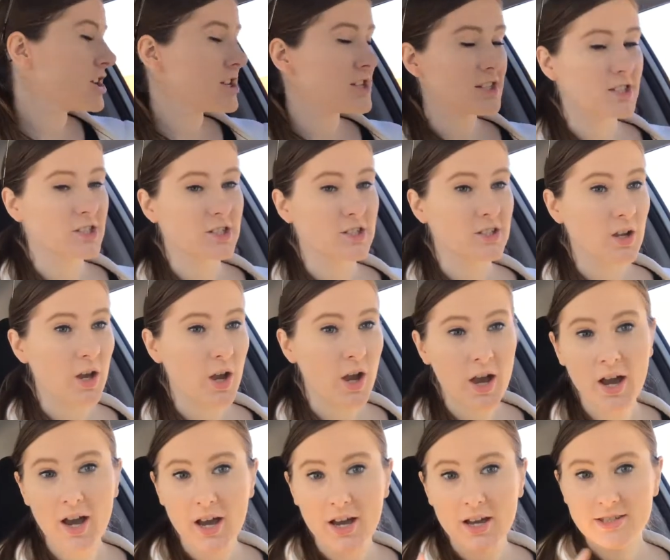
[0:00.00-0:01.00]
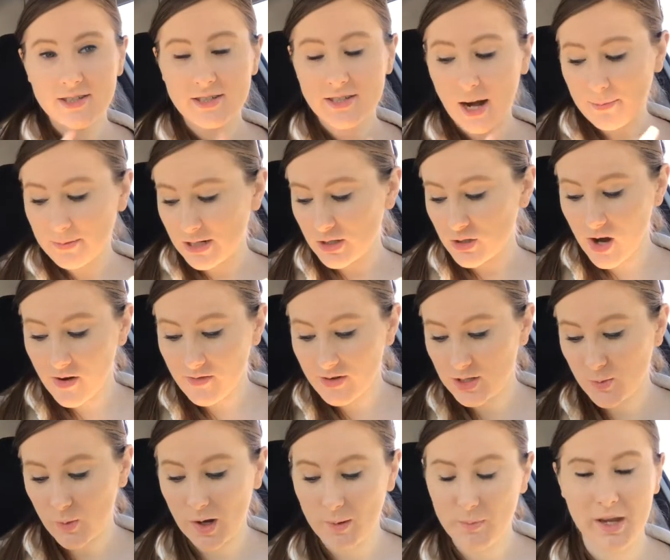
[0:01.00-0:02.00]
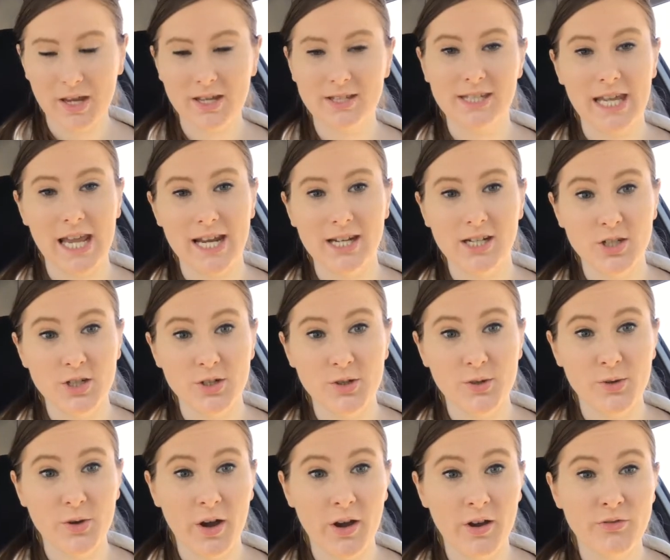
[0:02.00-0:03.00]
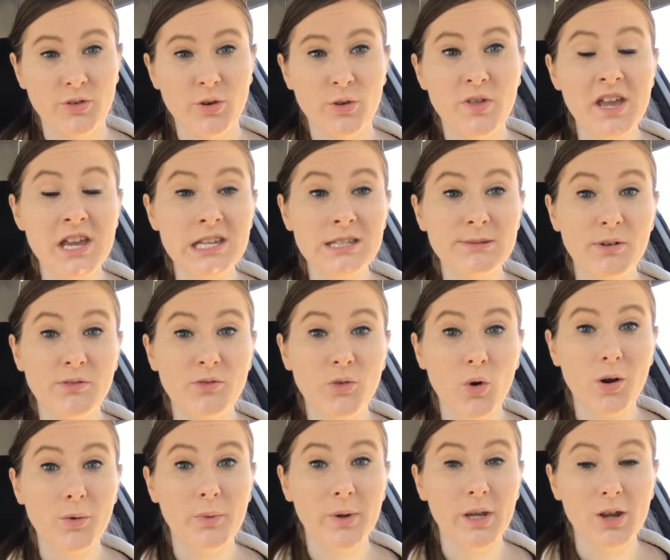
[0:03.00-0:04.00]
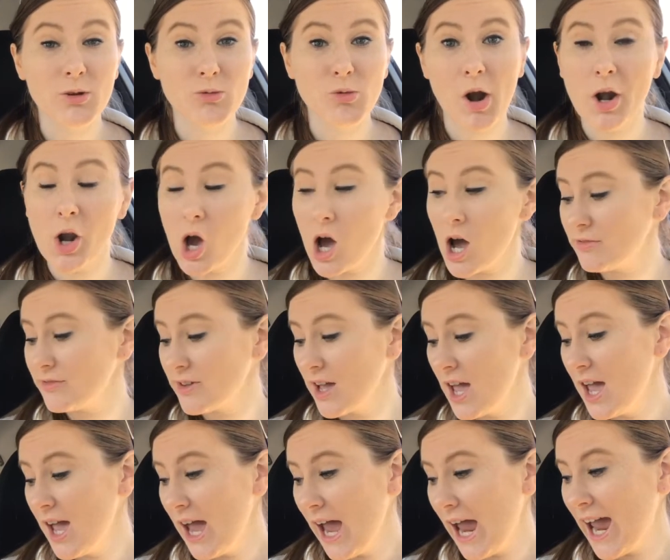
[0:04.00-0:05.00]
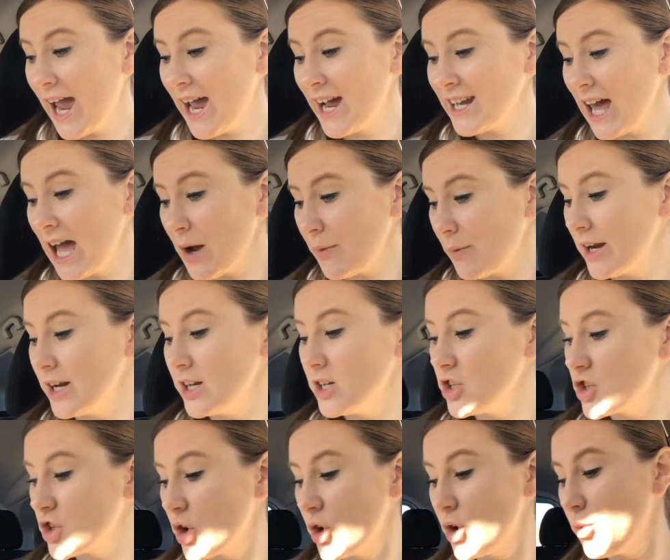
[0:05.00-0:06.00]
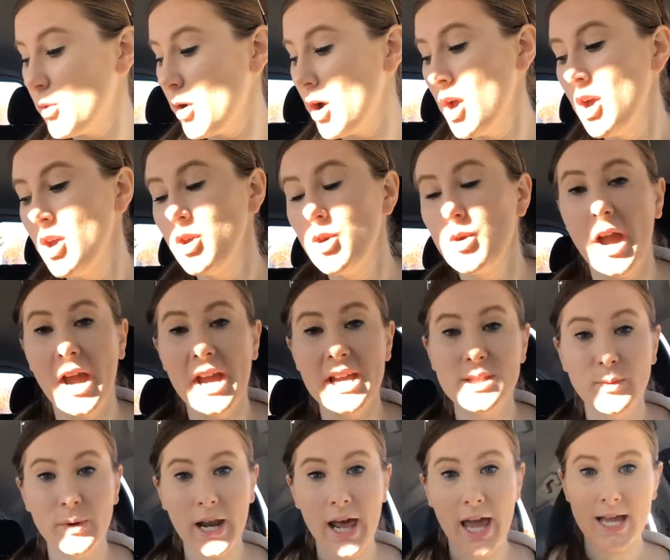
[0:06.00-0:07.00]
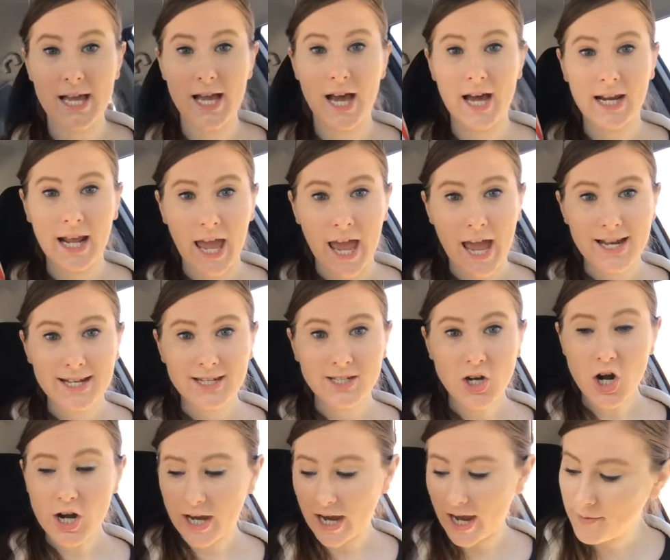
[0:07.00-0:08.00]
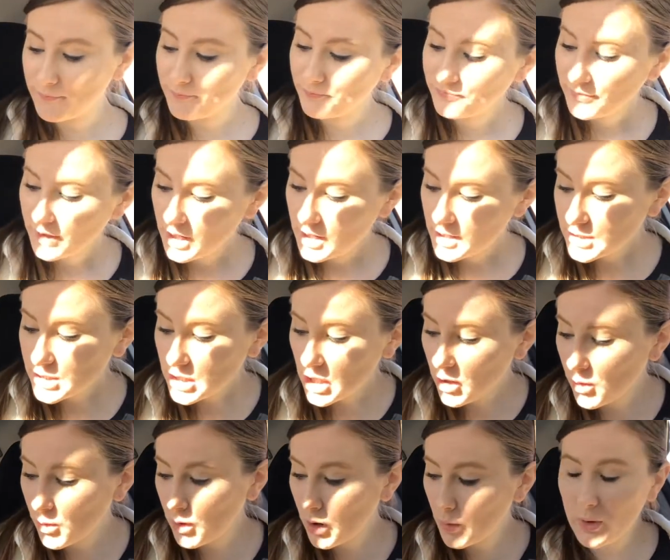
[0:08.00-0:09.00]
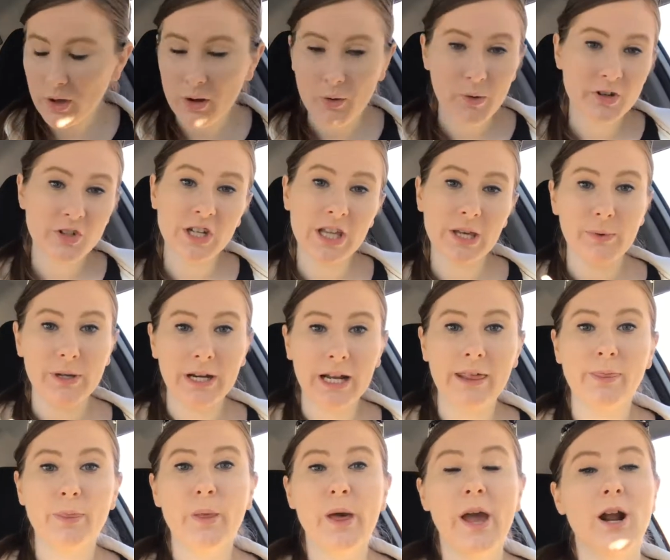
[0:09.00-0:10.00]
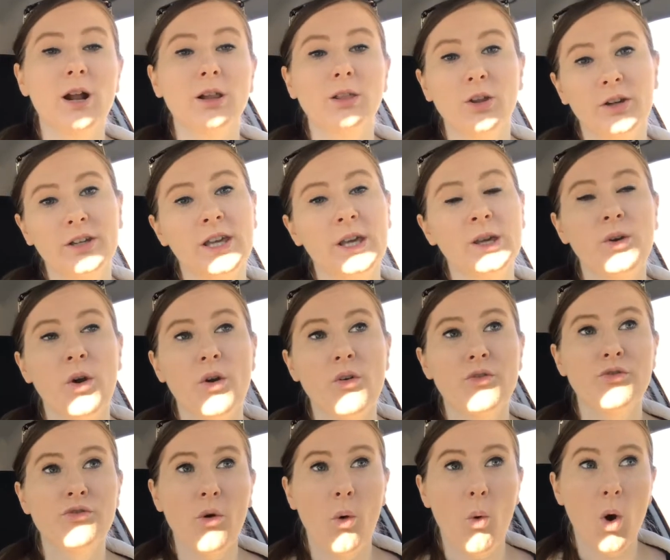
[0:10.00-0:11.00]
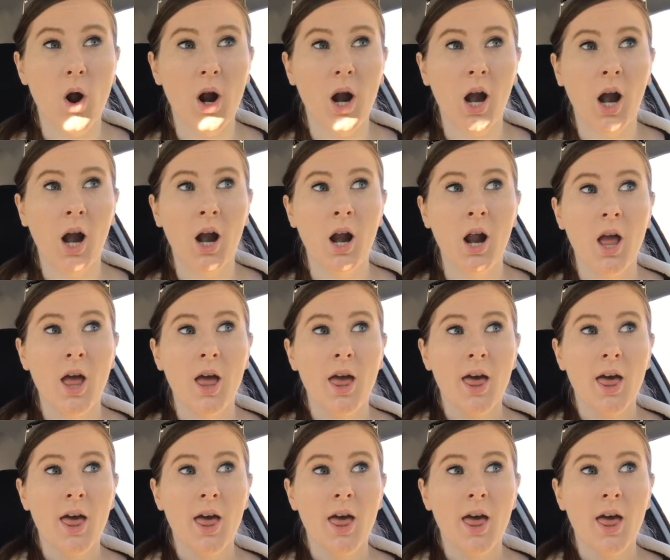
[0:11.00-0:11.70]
just stopped at Trevor's work because he had to do a few things before we run off, and I wanted to show you guys what I got at Target. So we originally went in there looking for